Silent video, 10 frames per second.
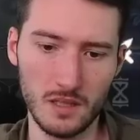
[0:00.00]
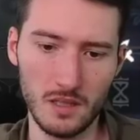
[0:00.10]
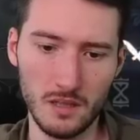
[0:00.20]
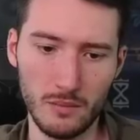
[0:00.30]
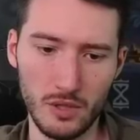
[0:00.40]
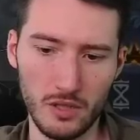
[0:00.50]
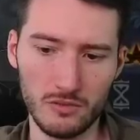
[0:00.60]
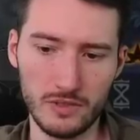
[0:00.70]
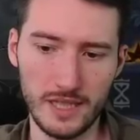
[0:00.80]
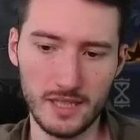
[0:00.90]
Put it on
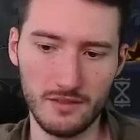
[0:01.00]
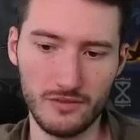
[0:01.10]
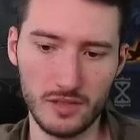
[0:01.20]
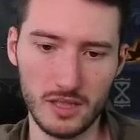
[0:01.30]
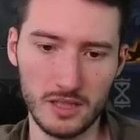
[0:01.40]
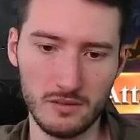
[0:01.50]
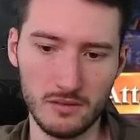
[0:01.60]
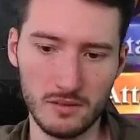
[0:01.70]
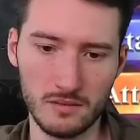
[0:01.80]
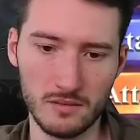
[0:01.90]
red for the High
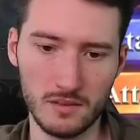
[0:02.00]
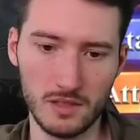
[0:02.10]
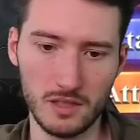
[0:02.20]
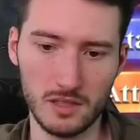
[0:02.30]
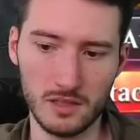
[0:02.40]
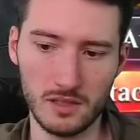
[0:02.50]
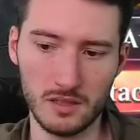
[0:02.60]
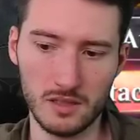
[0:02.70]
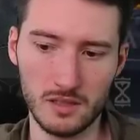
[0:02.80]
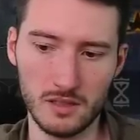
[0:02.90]
Noon, just
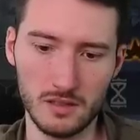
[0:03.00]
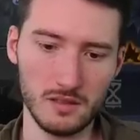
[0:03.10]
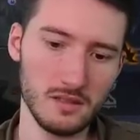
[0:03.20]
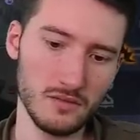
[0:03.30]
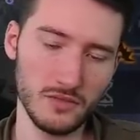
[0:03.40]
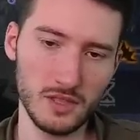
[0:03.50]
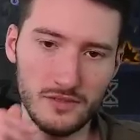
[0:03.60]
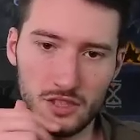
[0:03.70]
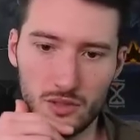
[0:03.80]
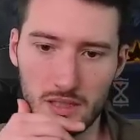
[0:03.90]
for the
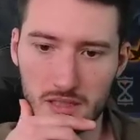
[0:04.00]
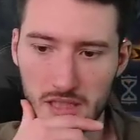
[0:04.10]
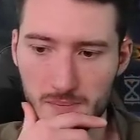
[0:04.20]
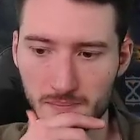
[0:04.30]
eventuality.